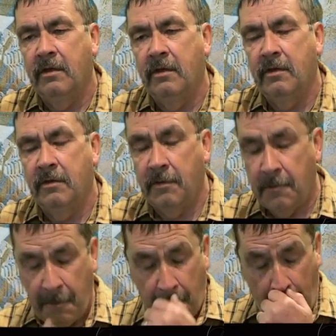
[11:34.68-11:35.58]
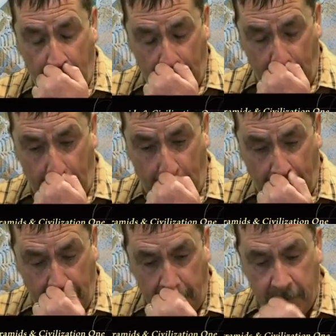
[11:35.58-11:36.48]
potentially
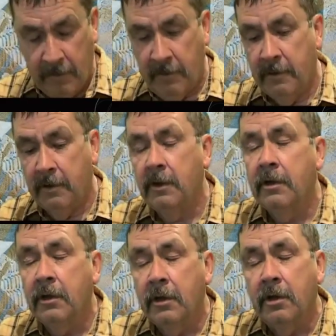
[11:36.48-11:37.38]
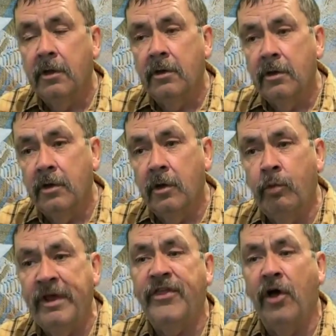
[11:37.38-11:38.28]
mythological or biblical artefacts?
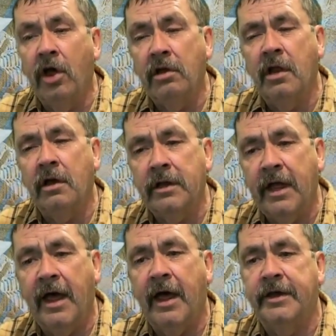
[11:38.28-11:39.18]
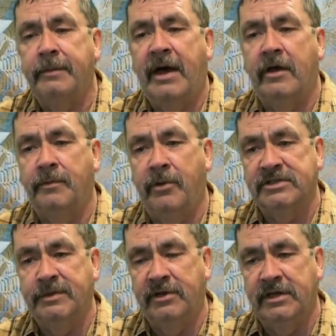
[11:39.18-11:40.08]
We thought long and hard about the
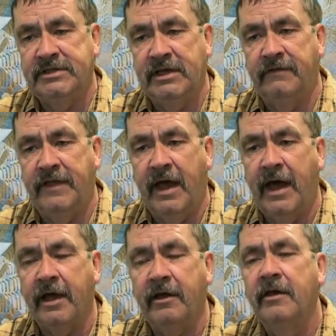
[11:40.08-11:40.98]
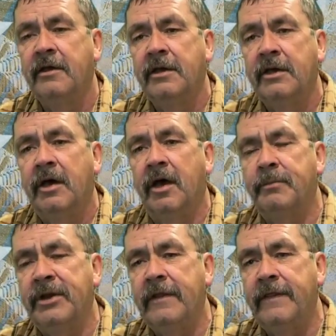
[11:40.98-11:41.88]
possibility of the Ark,
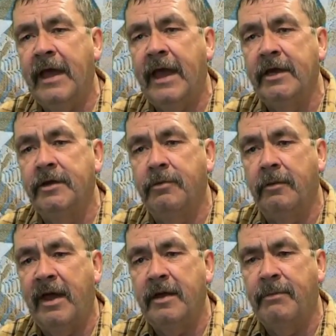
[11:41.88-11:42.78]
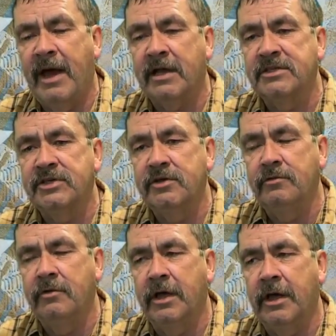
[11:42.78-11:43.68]
but in the end we went back
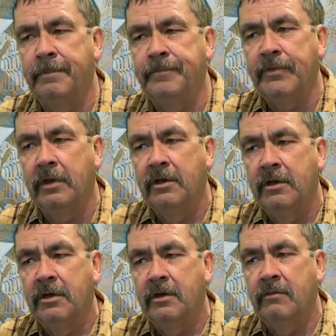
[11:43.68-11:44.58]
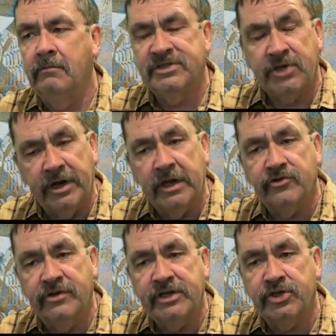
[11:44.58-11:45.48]
to Masonic
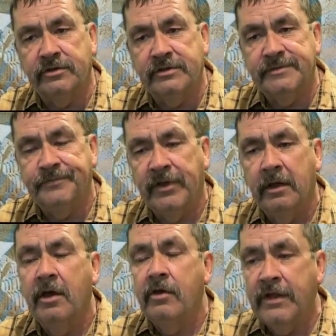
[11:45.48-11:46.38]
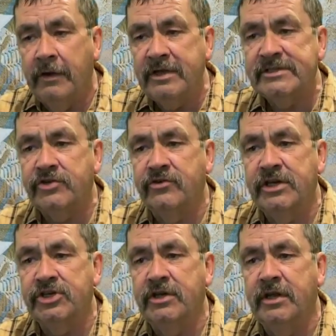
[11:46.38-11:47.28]
traditions. There is a
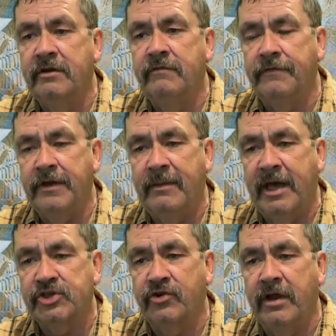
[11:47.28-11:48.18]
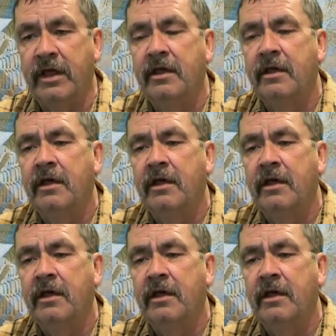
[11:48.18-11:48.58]
tradition in Freemasonry